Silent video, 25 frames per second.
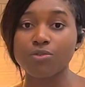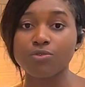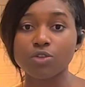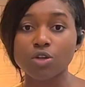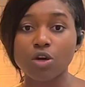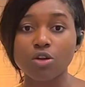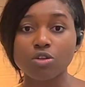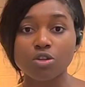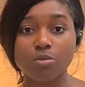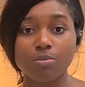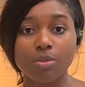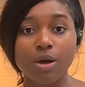
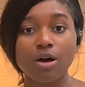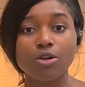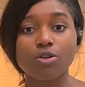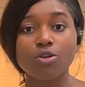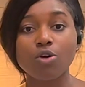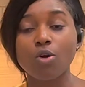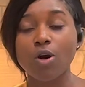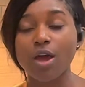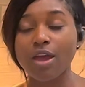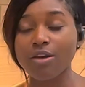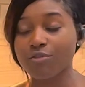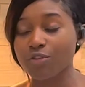talked about,
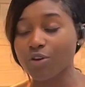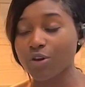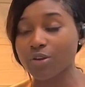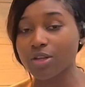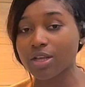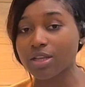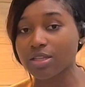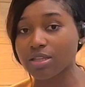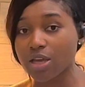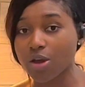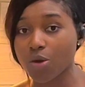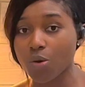or every
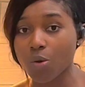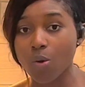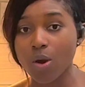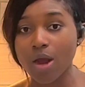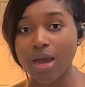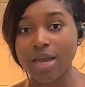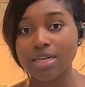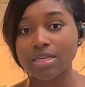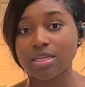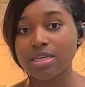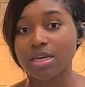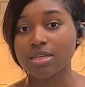other decor
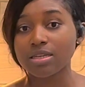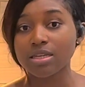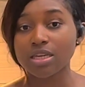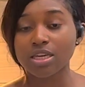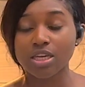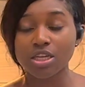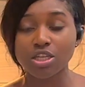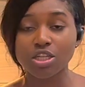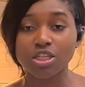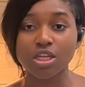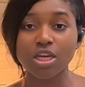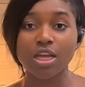idea in the
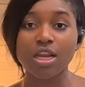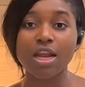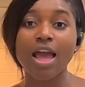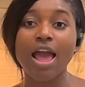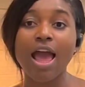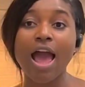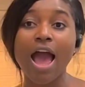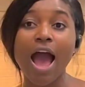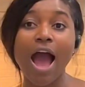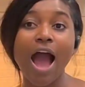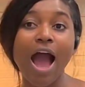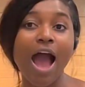kitchen.
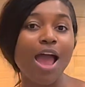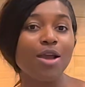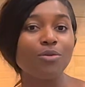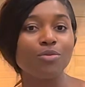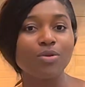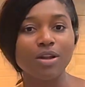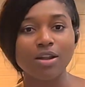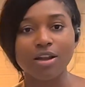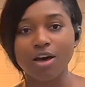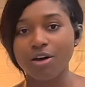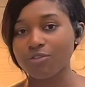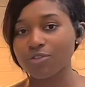I
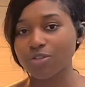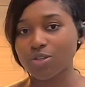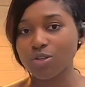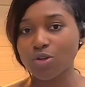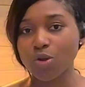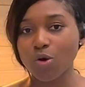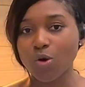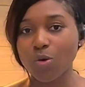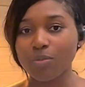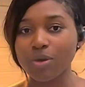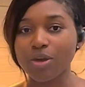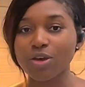would love to
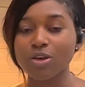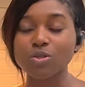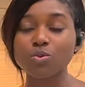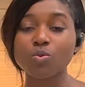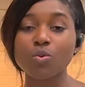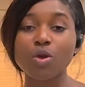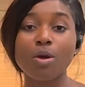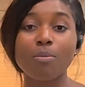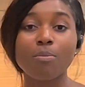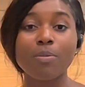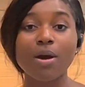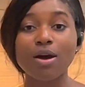know, because
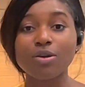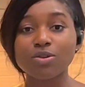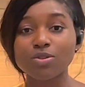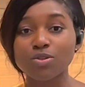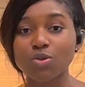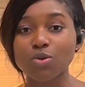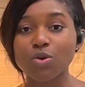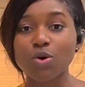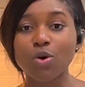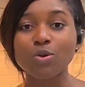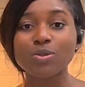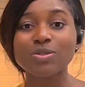we're about
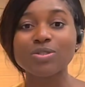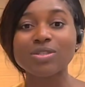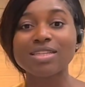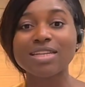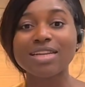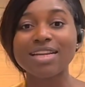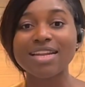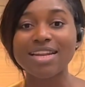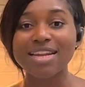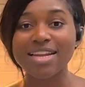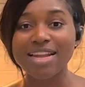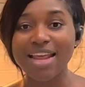to go to
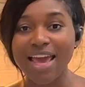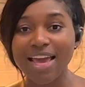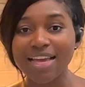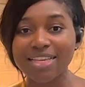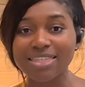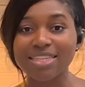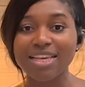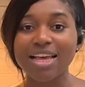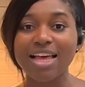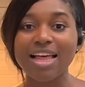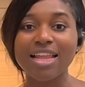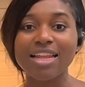the
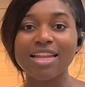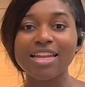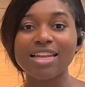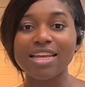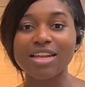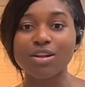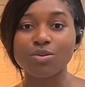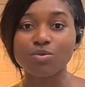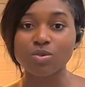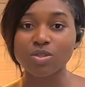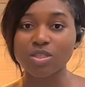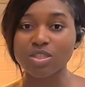next
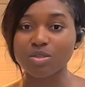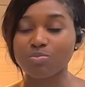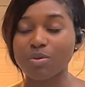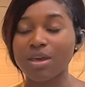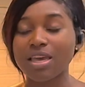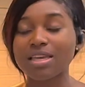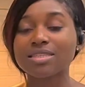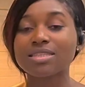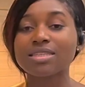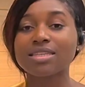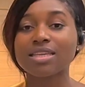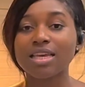little
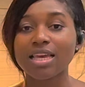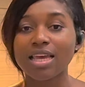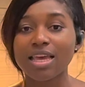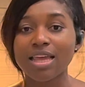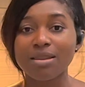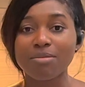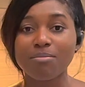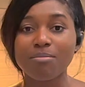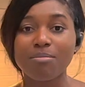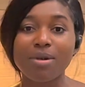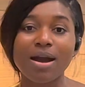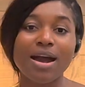space
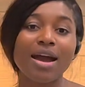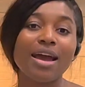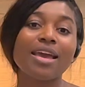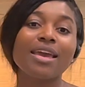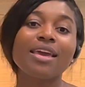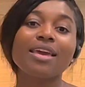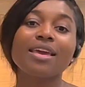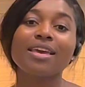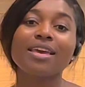in my